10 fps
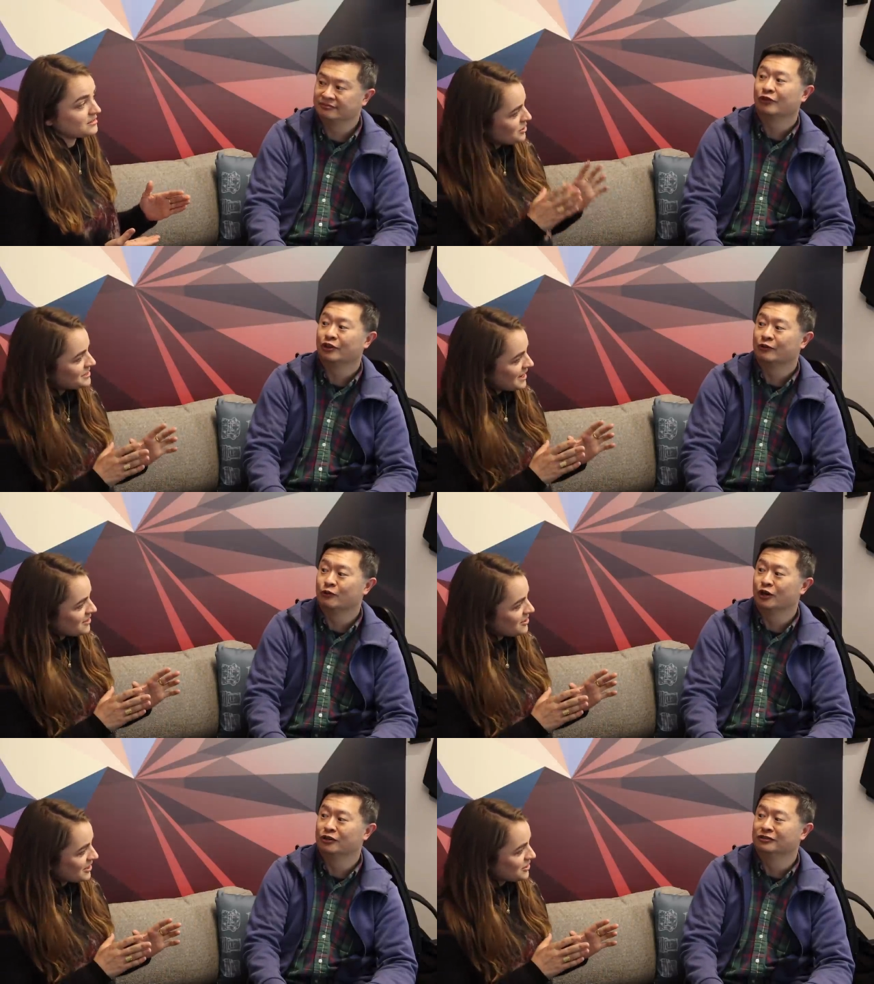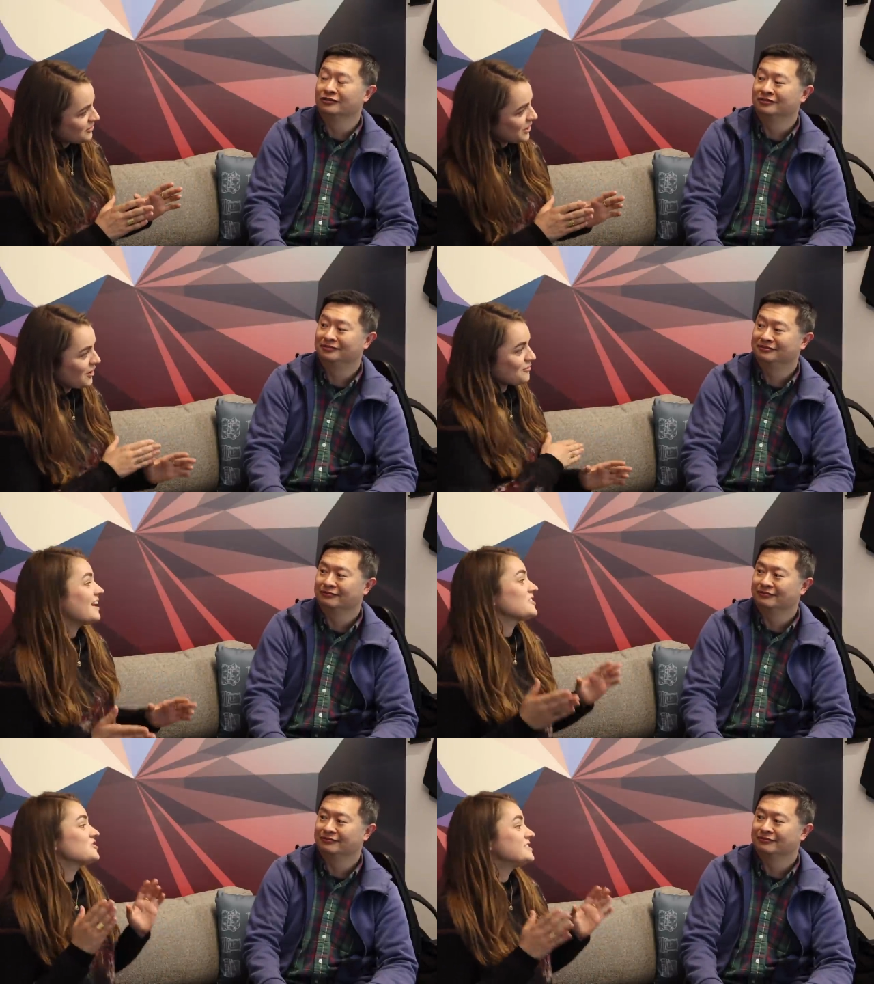Speaker 1: We'll take a look at your video
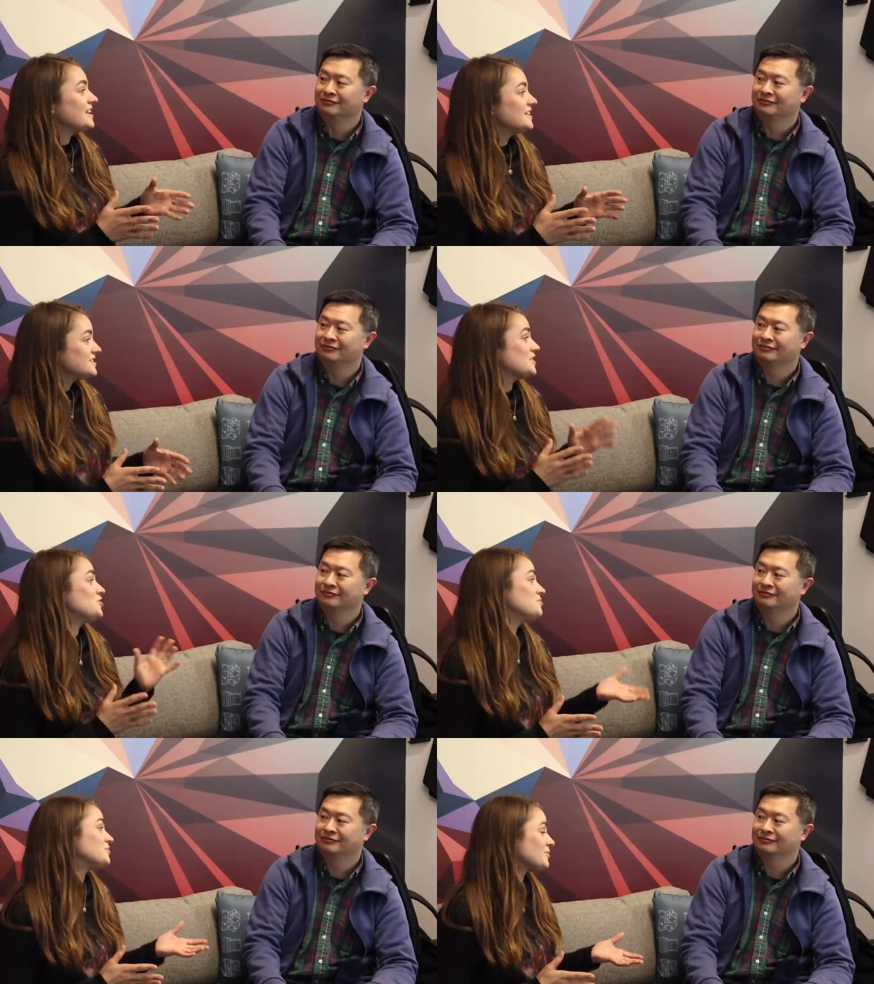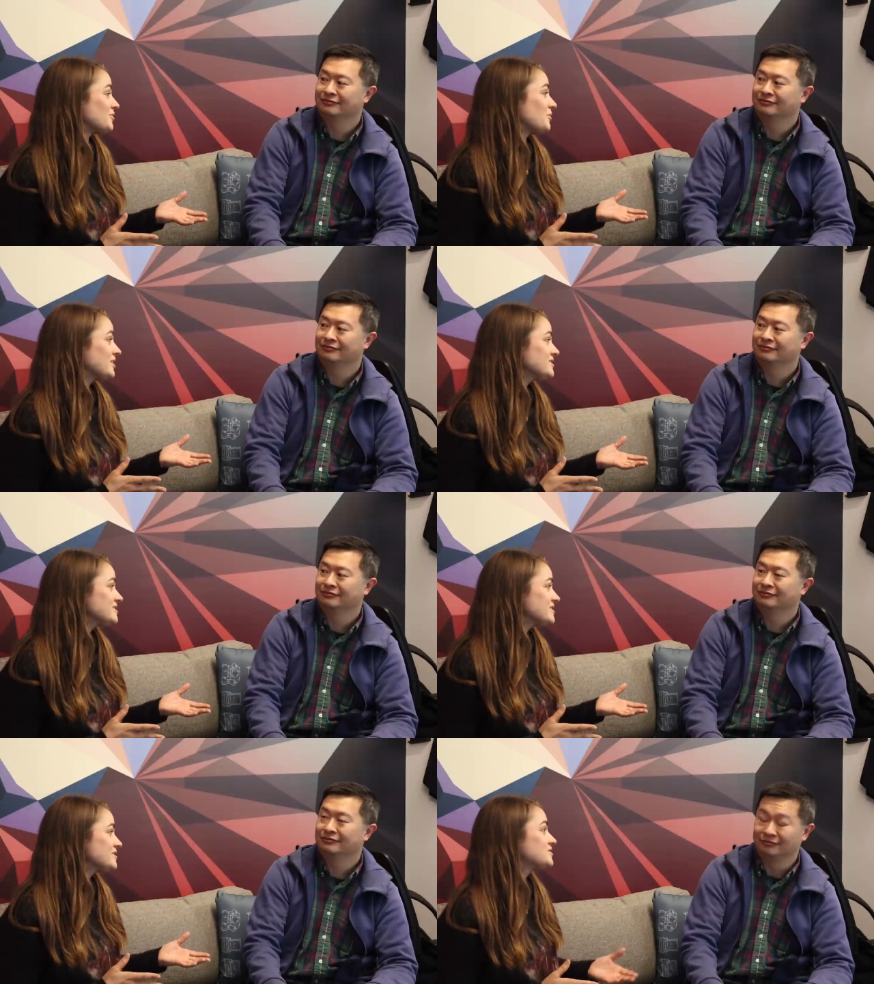and actually send it to human
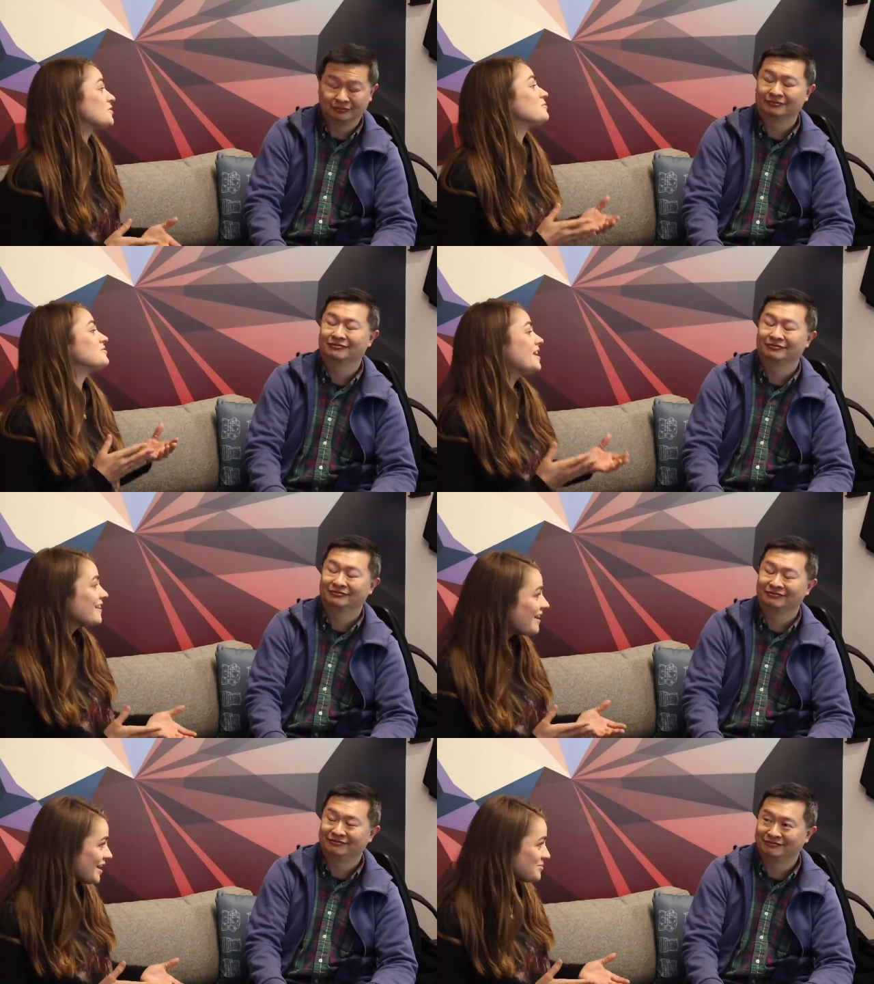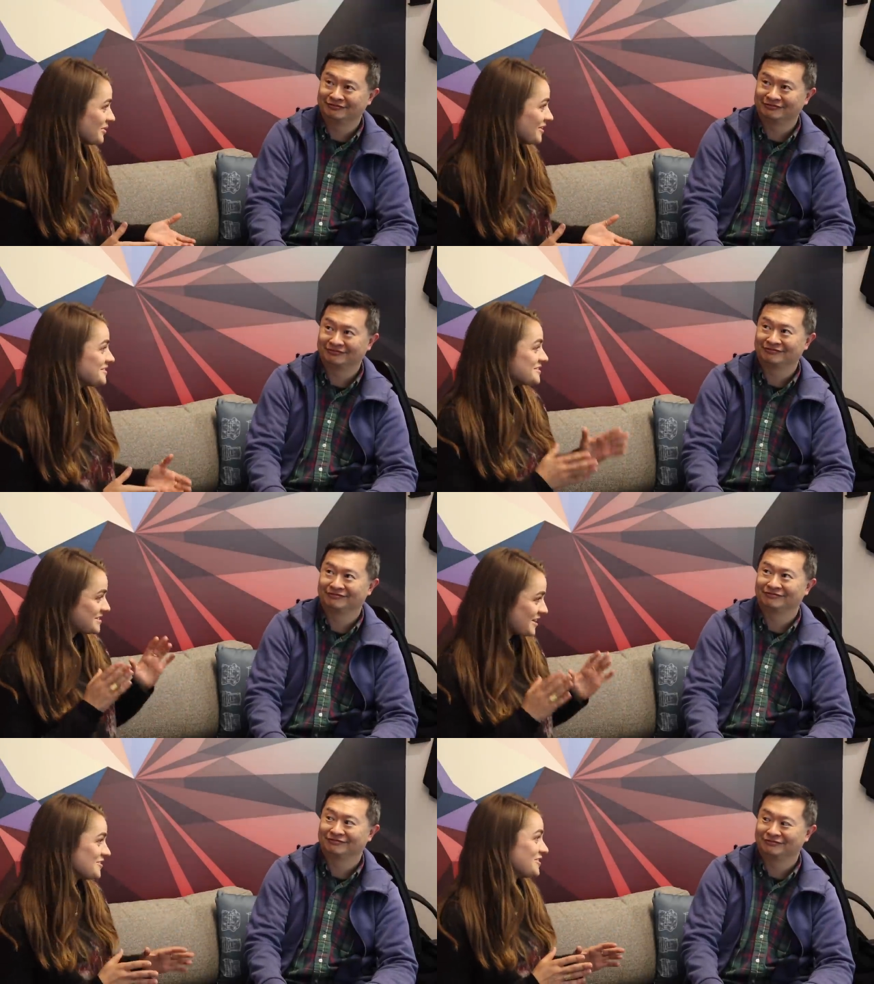reviewers so they're able to
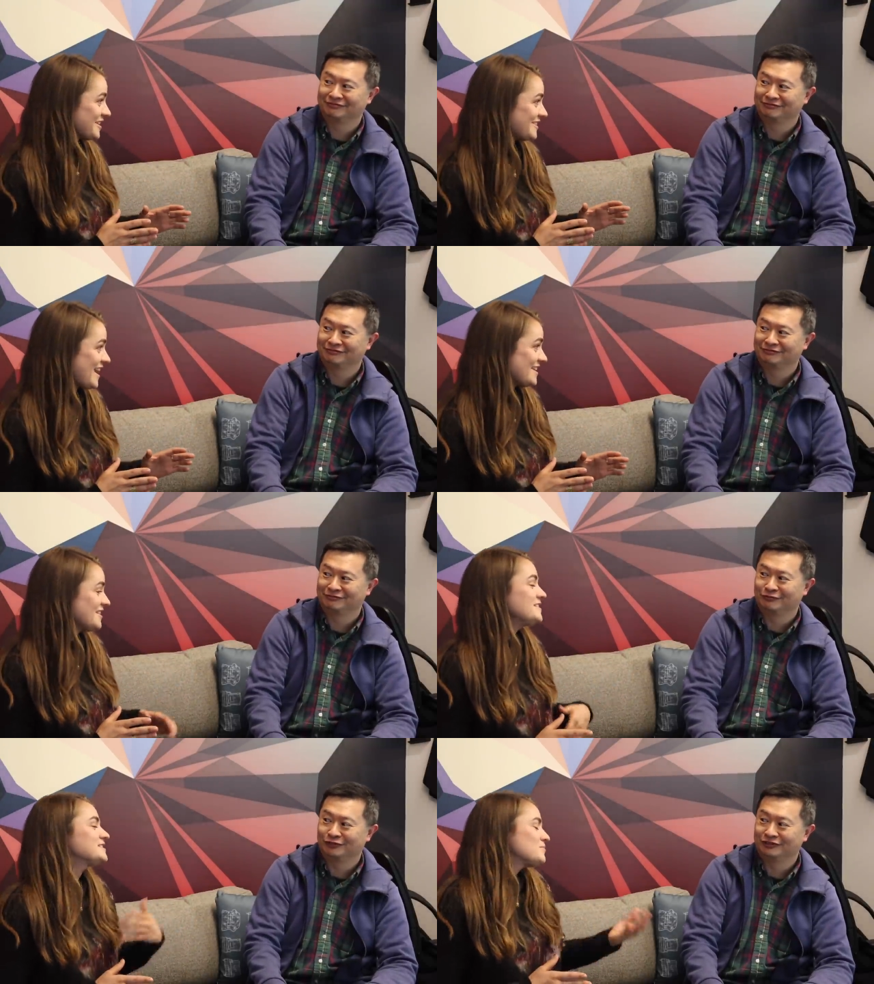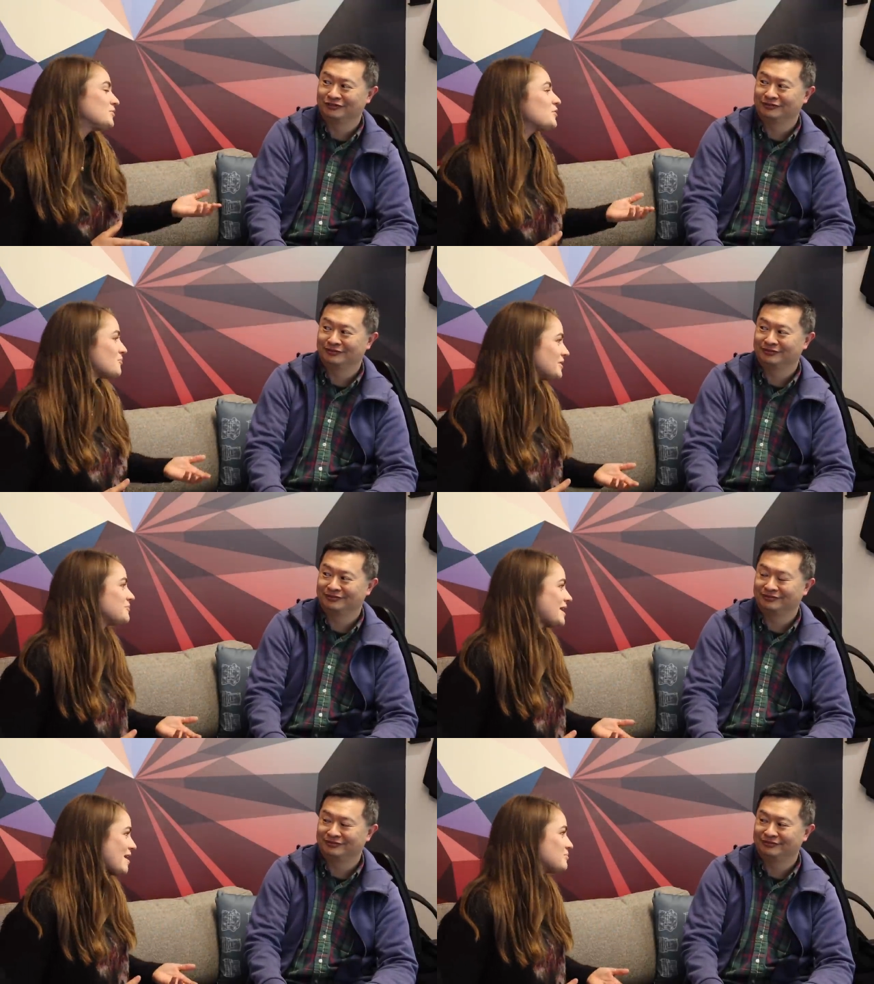take a look at that. Similar to
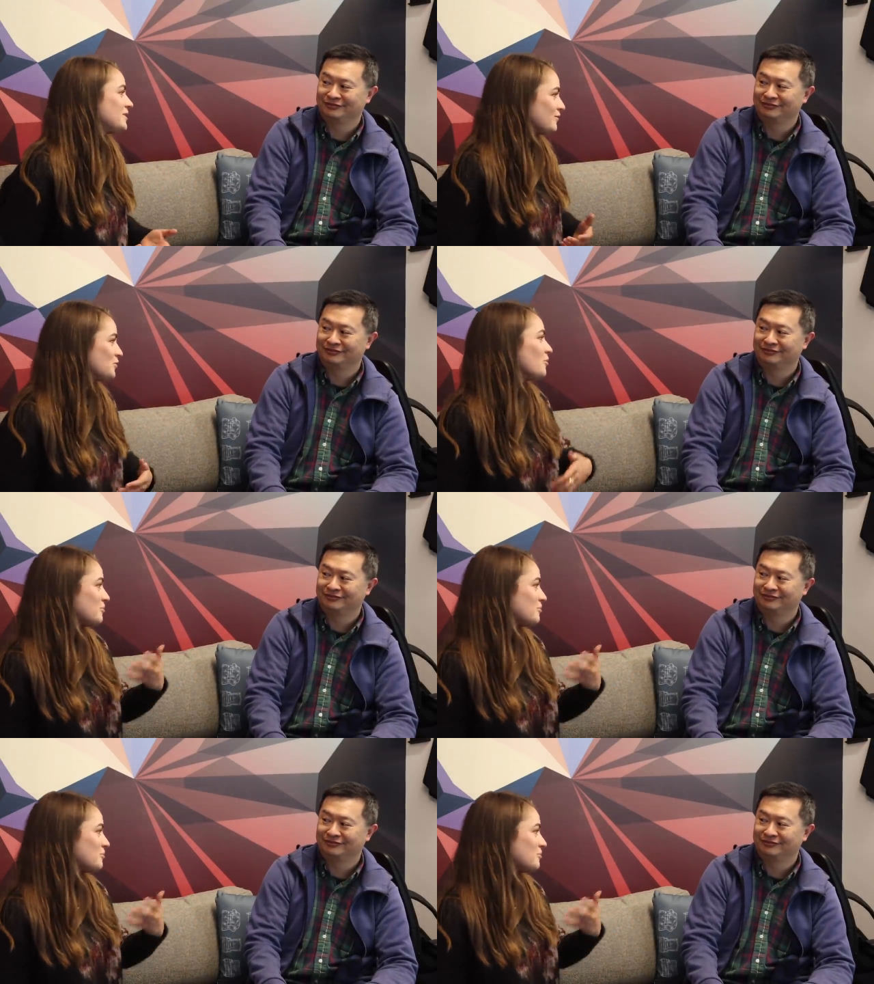what would happen if you